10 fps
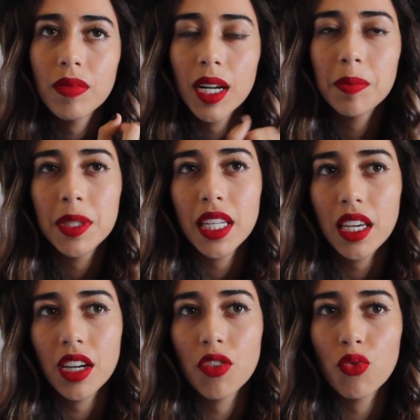
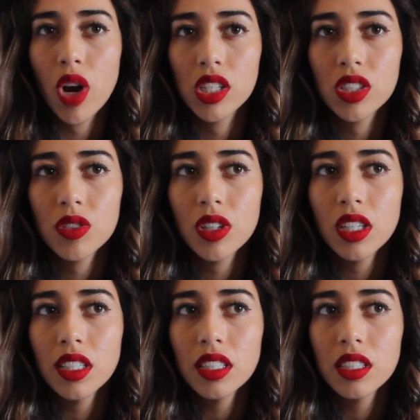updated
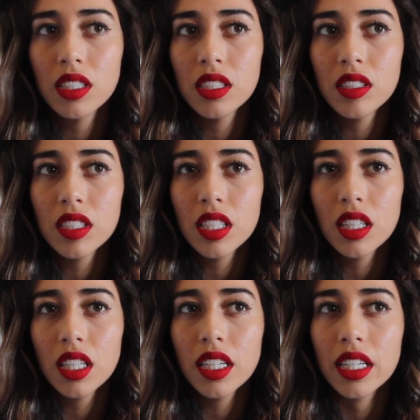restaurants or
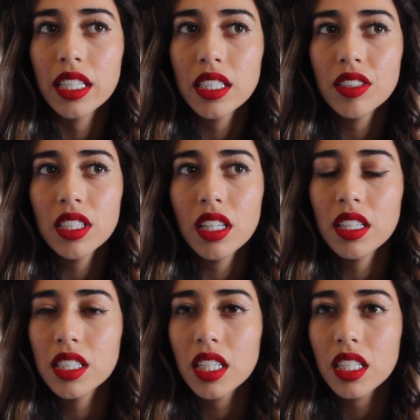something, because I only saw
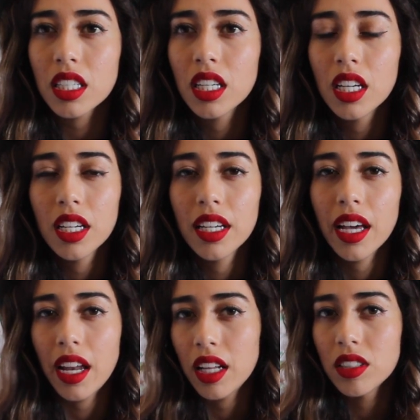this like
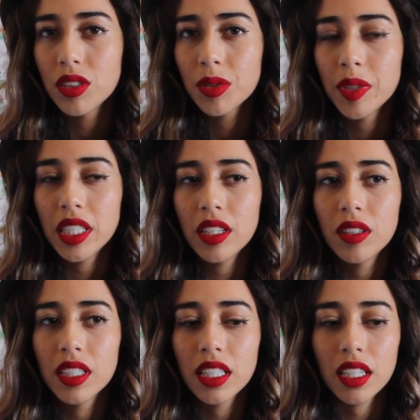at El
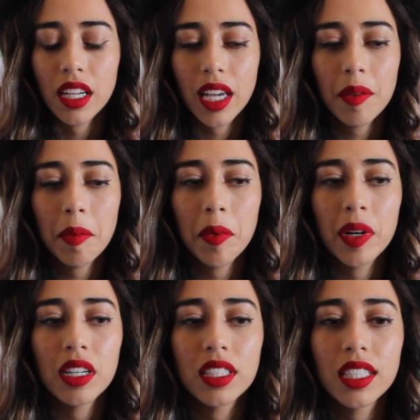Torito and like I can't remember
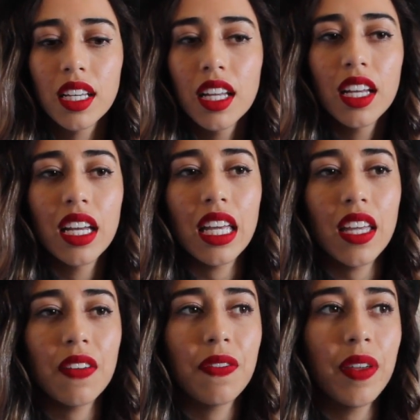where else.
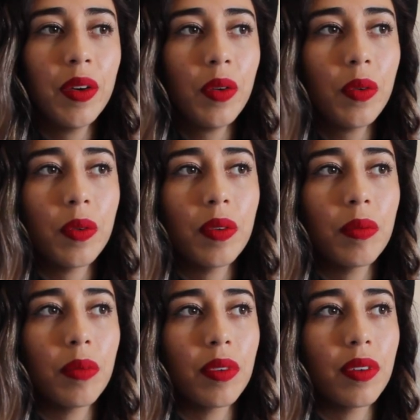If you,
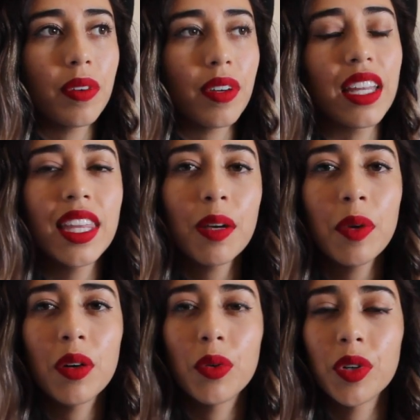I think
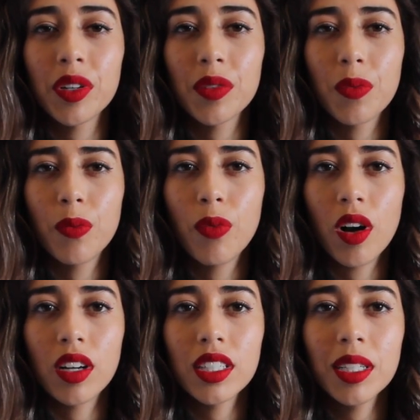we ordered
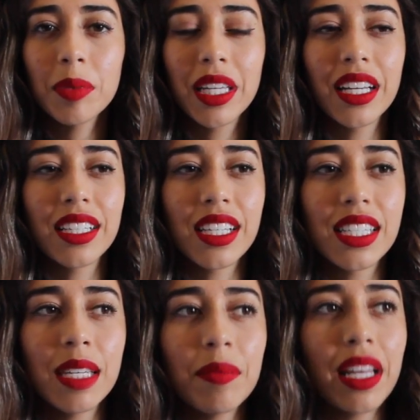wrong because
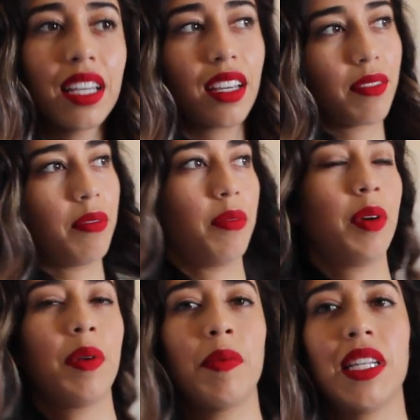it seemed like
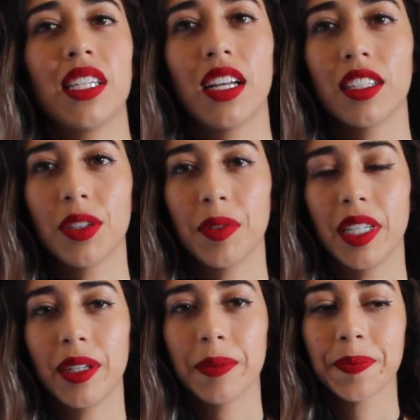when we went to El
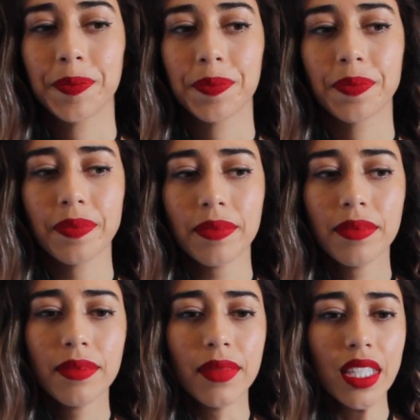Torito,
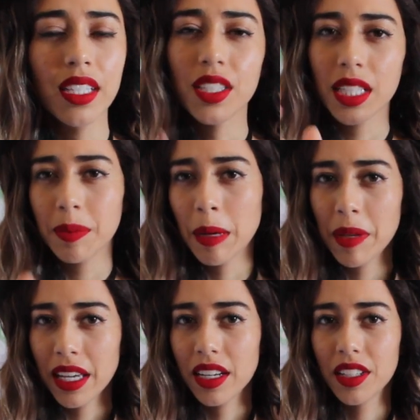so this might
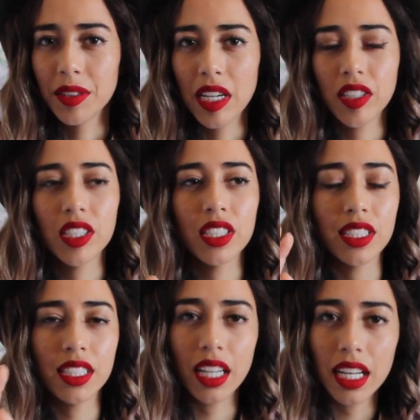be at other restaurants
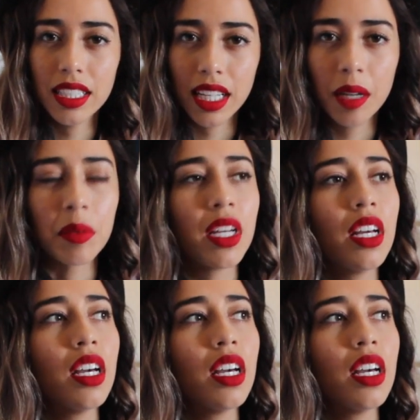just as a heads up,